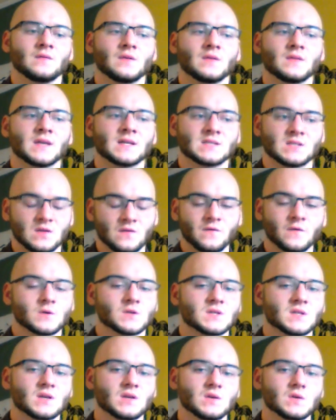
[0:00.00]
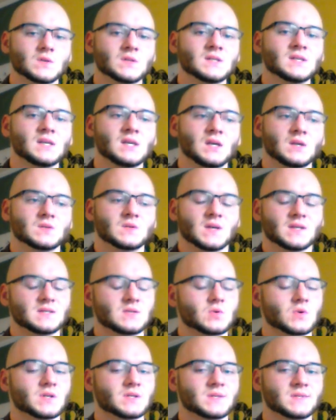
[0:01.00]
that's the first thing you see, so that
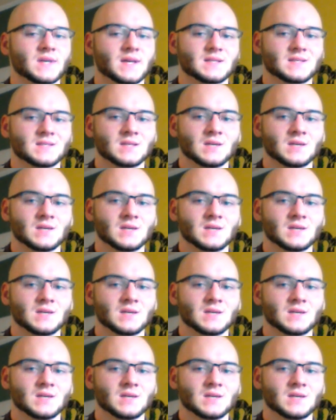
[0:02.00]
sort of sets